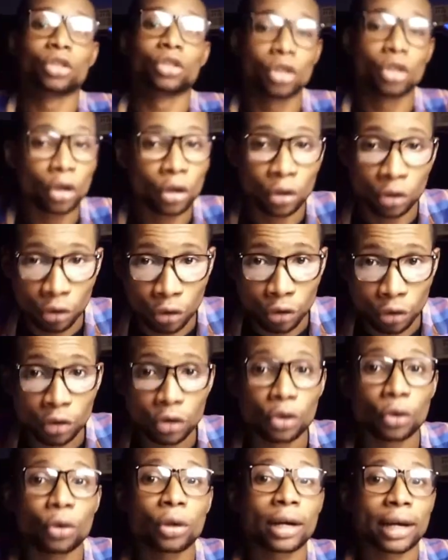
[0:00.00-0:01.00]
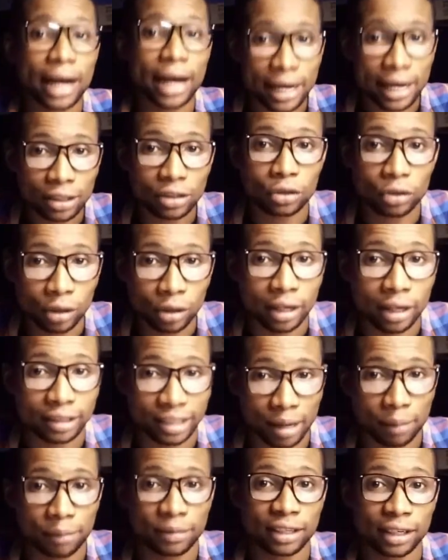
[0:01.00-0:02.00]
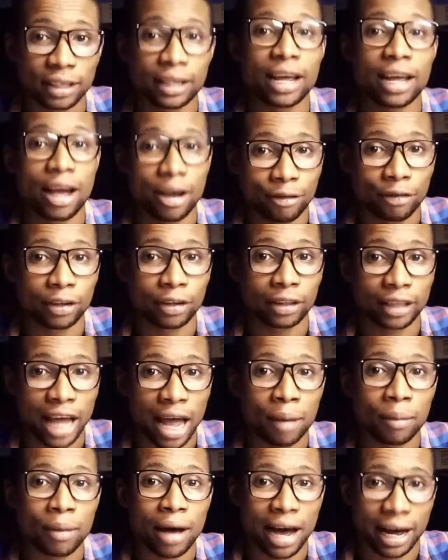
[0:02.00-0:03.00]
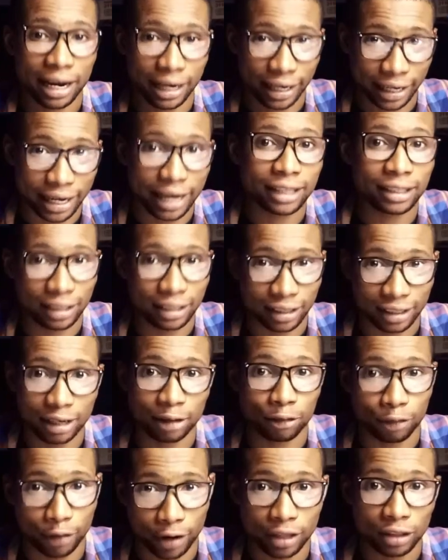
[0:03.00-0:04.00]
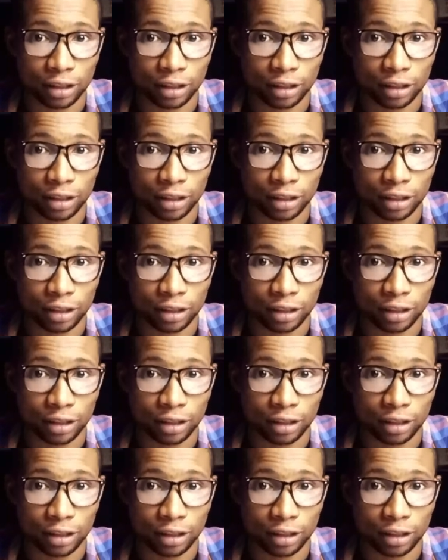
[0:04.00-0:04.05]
So you know, you can't do the same thing every time and get different